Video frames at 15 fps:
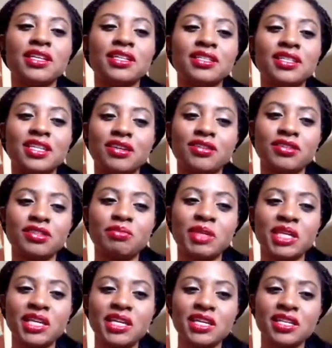in tears
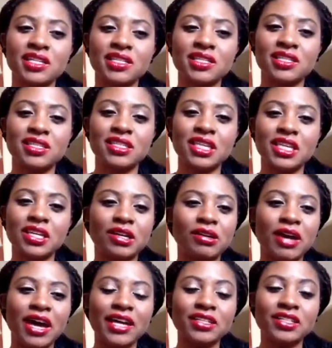because, you know,
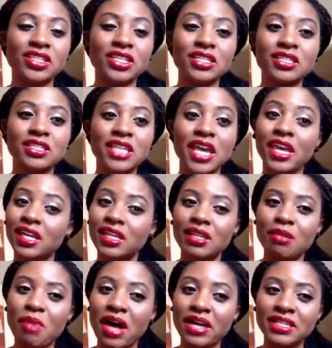I'd just taken
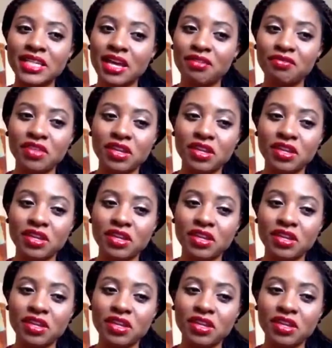the palette out